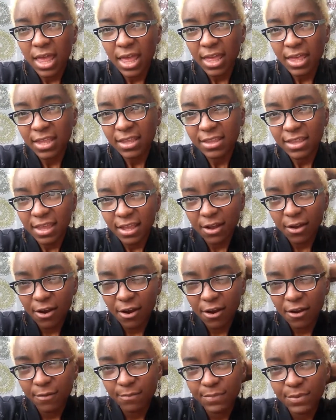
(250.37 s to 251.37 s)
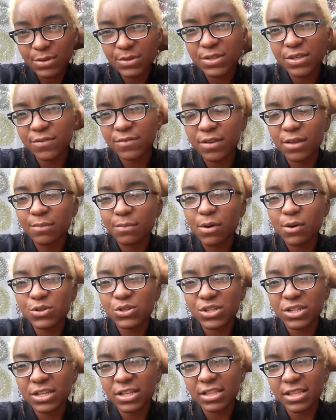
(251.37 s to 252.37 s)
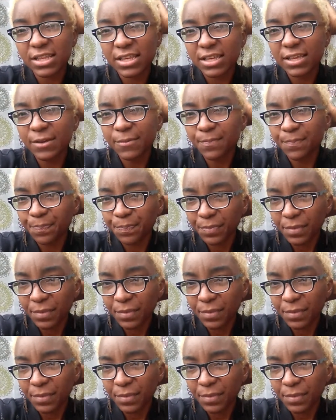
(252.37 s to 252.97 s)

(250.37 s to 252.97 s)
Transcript: and that are abusive emotionally